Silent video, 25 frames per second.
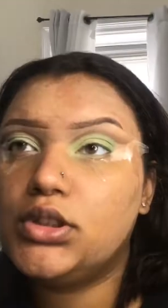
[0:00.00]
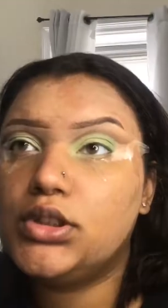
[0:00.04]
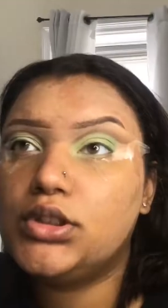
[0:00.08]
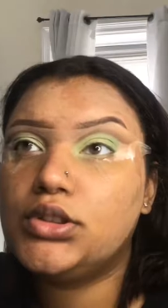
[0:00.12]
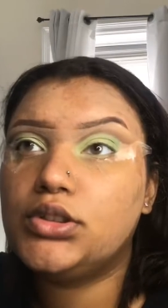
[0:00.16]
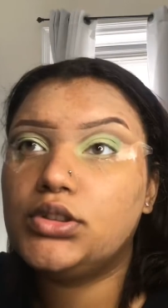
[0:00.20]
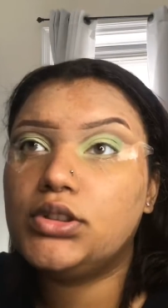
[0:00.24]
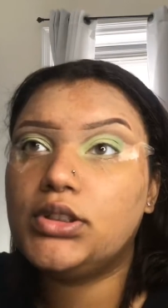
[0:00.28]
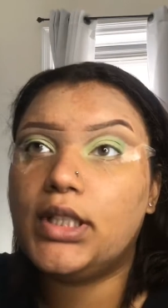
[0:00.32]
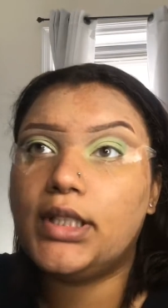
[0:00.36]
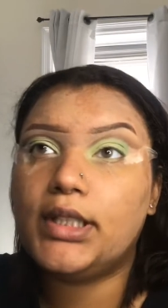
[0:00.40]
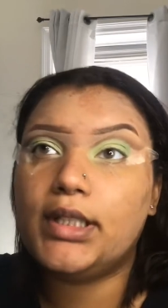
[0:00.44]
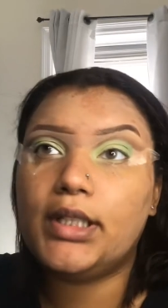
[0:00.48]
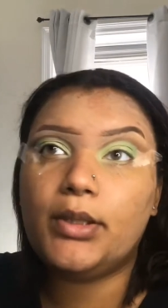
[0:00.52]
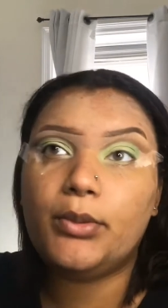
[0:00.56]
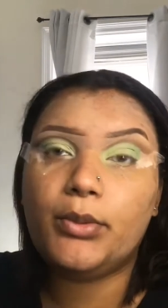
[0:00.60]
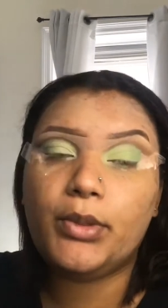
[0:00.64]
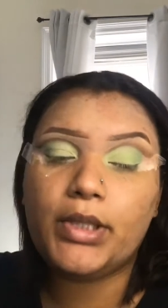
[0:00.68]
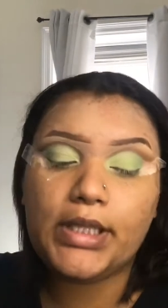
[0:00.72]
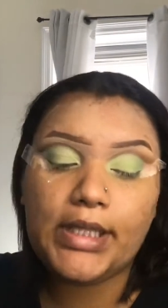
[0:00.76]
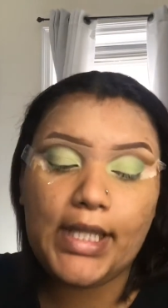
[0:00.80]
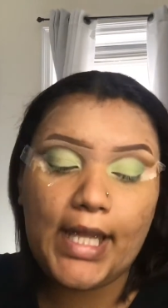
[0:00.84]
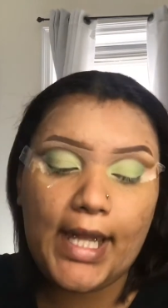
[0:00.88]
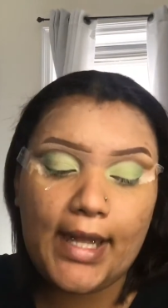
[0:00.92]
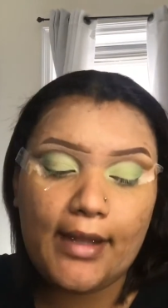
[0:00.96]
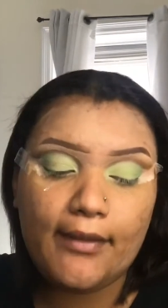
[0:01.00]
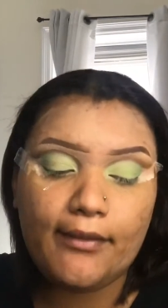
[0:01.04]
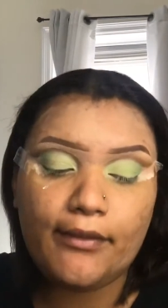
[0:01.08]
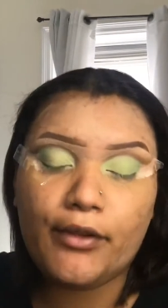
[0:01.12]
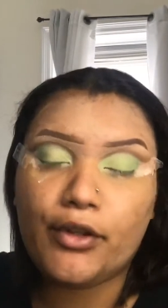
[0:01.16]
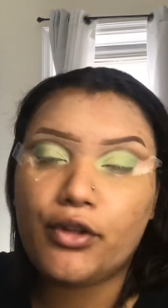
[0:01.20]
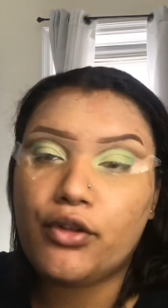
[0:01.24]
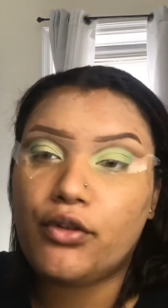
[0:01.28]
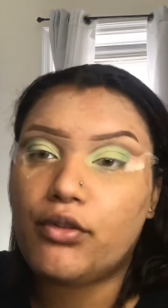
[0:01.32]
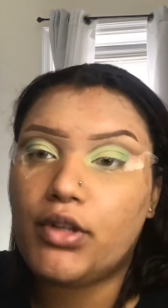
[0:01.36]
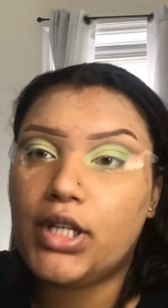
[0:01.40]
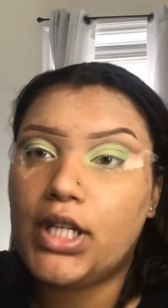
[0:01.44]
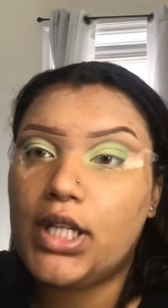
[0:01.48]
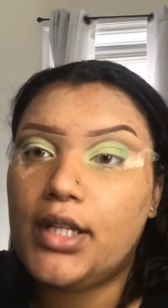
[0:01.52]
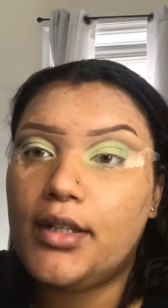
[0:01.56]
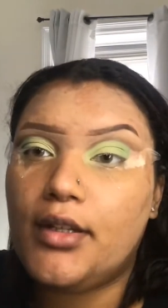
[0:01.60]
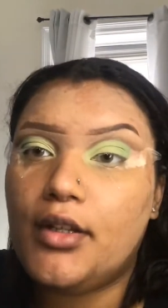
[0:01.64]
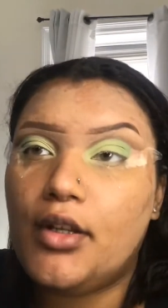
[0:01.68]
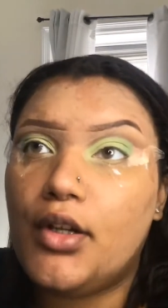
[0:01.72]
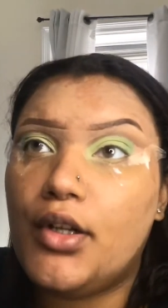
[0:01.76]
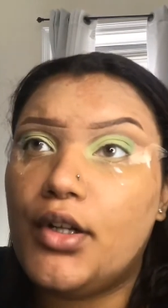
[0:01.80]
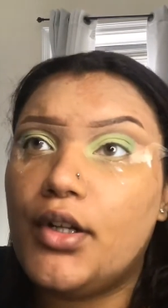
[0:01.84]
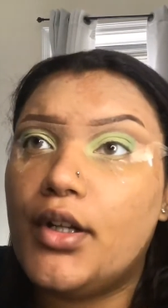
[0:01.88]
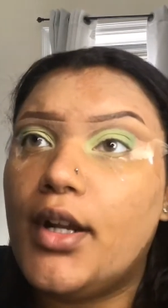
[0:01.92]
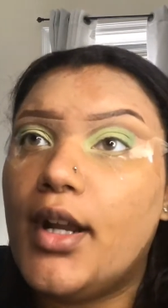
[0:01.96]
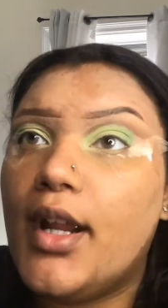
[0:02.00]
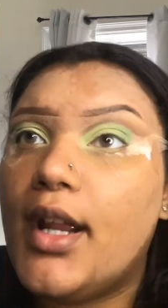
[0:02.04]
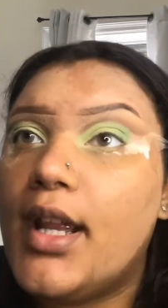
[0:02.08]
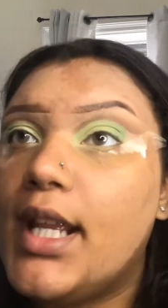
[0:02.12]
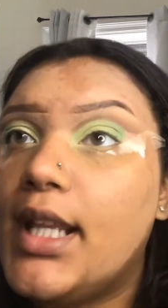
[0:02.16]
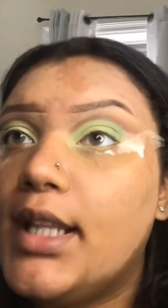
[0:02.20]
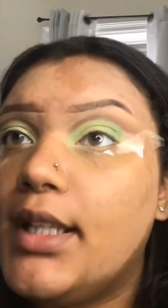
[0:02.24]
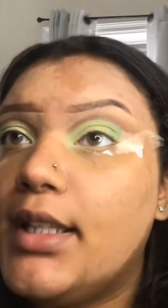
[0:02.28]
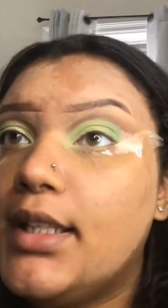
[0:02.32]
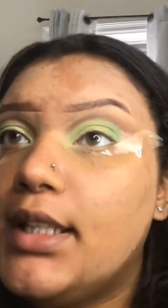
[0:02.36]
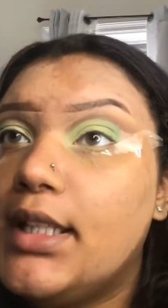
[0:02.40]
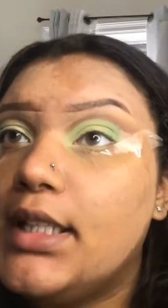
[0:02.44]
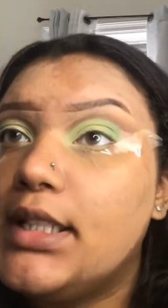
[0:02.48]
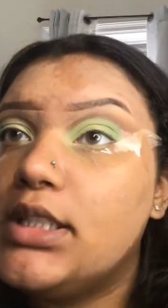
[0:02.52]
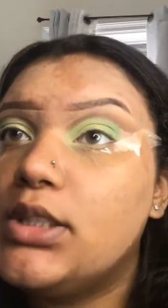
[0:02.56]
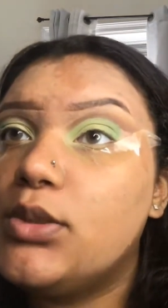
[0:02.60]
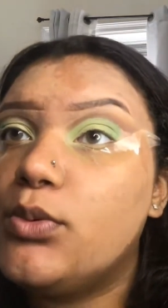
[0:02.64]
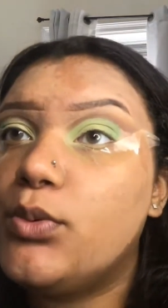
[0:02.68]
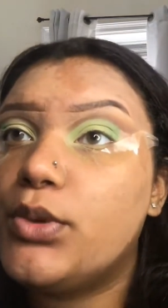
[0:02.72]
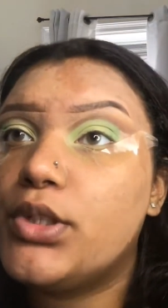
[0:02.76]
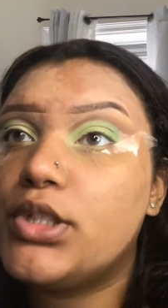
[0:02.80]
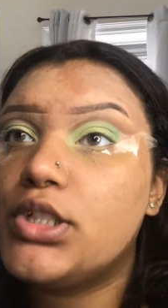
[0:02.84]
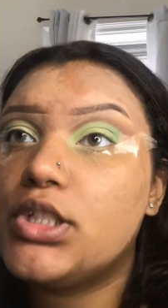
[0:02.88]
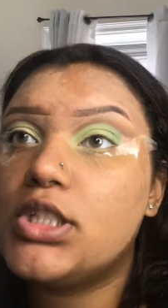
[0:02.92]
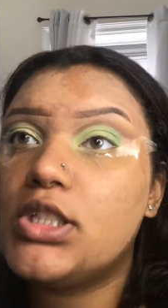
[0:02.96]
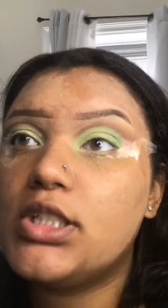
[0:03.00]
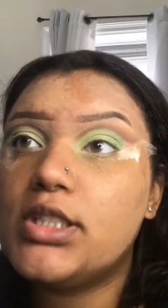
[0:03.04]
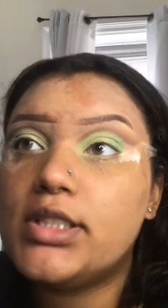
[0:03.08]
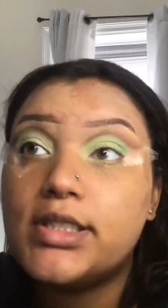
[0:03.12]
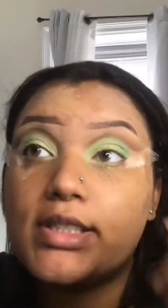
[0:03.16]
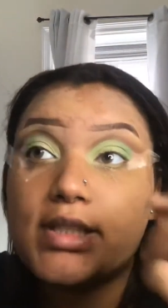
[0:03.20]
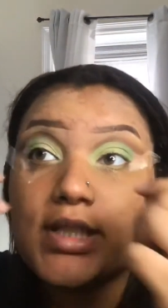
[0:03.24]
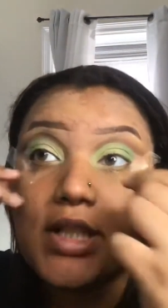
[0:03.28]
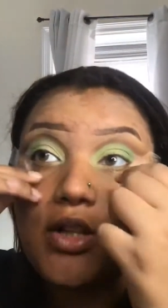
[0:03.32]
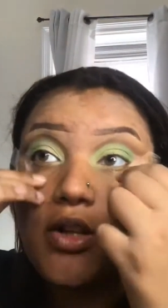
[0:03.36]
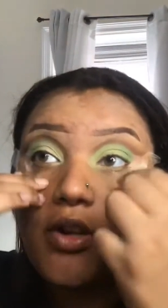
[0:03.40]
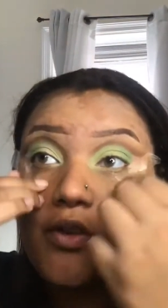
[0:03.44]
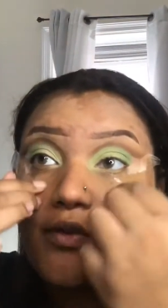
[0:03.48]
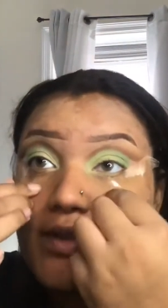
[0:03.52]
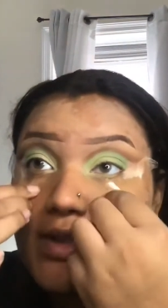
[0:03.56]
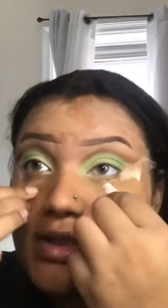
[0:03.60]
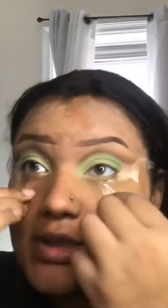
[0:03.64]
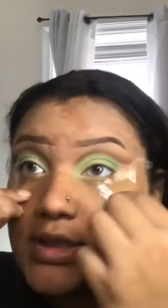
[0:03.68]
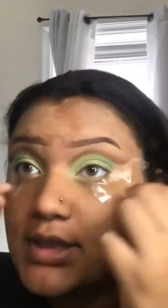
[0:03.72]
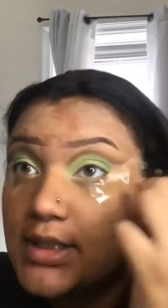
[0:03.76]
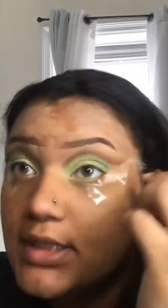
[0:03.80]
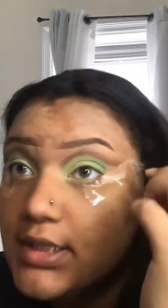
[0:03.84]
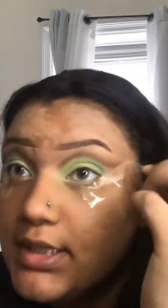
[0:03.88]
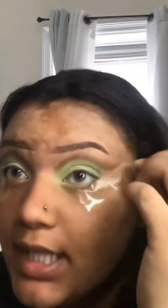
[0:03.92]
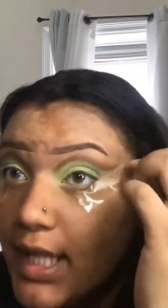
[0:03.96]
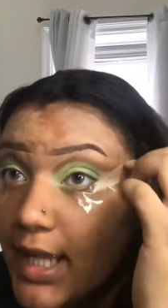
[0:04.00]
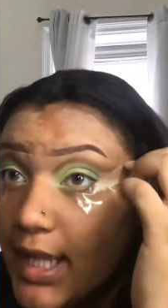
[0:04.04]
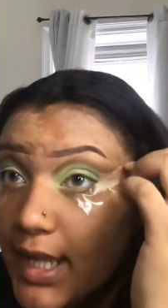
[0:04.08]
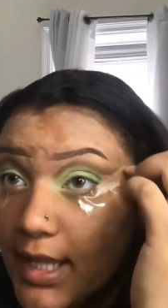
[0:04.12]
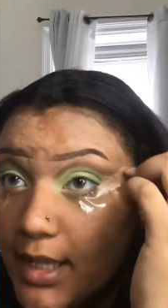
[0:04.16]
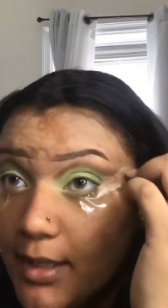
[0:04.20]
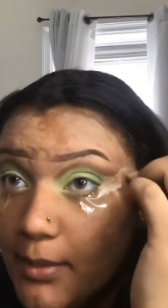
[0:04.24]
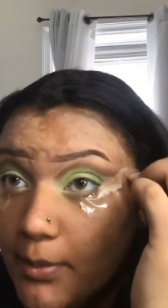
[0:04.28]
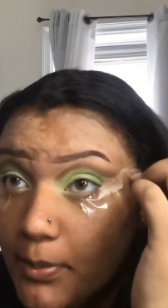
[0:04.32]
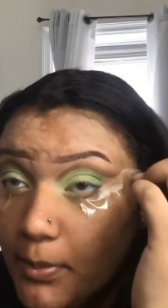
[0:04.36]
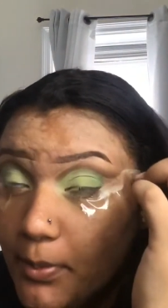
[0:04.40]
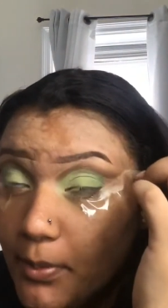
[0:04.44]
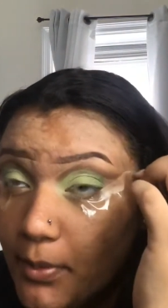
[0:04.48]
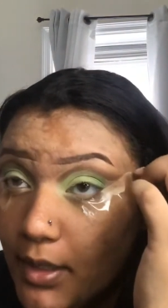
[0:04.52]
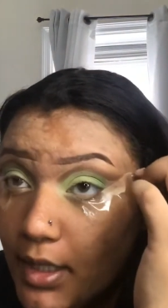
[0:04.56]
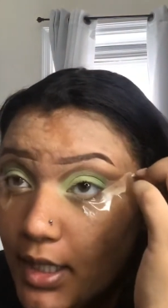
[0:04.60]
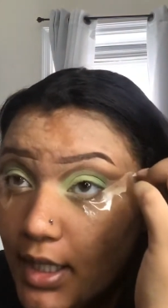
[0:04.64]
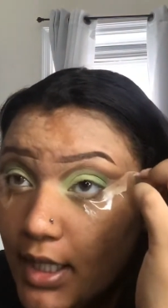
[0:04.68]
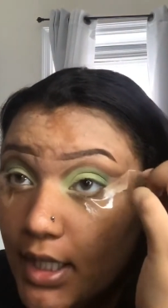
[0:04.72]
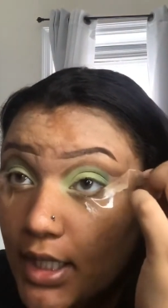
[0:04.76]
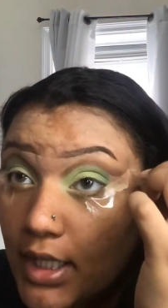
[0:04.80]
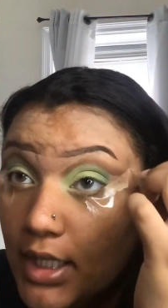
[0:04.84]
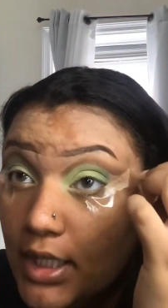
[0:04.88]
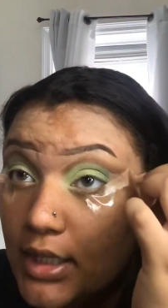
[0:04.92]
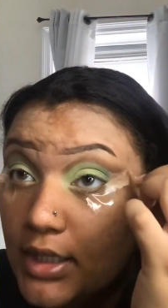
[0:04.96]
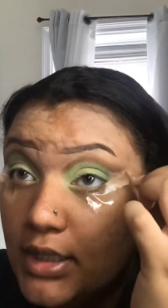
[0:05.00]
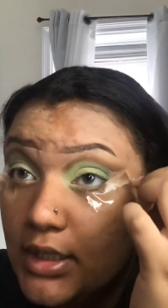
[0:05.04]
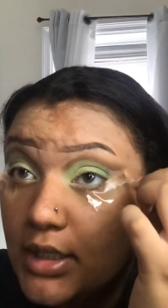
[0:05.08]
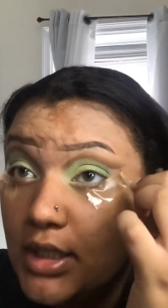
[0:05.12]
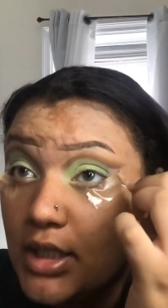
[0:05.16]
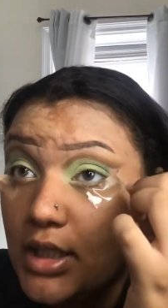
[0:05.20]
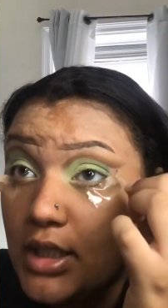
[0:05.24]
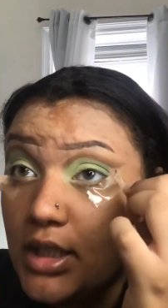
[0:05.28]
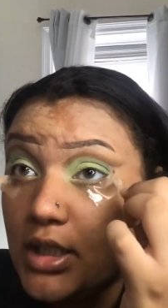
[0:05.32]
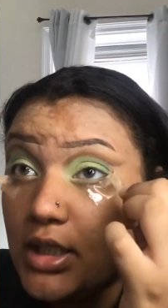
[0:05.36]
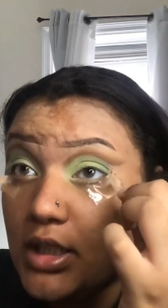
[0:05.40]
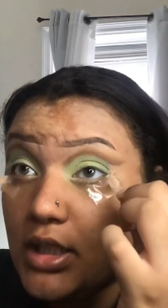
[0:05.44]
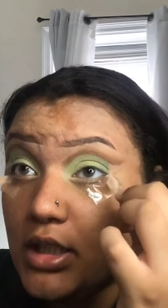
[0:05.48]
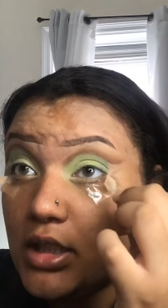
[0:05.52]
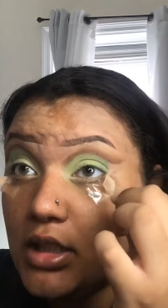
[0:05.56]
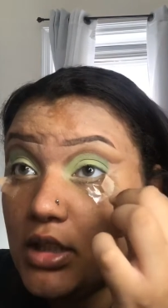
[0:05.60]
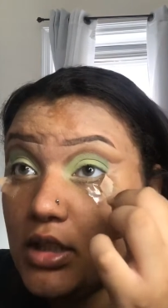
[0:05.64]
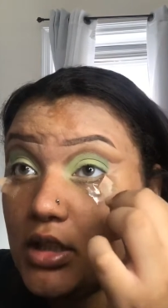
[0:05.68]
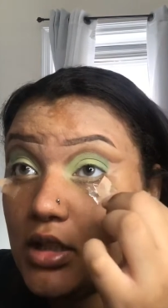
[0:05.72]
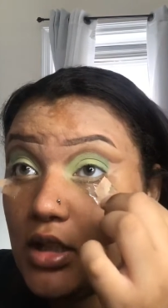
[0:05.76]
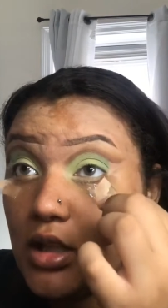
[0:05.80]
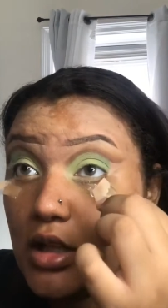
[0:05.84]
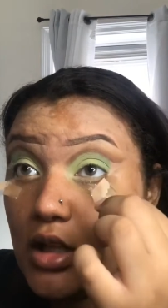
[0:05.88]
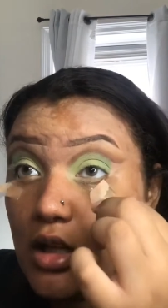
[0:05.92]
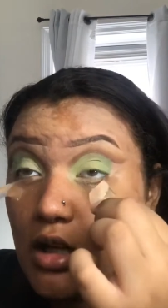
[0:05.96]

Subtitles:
Now that we have the green on our eyelids, we're just going to take off this tape and then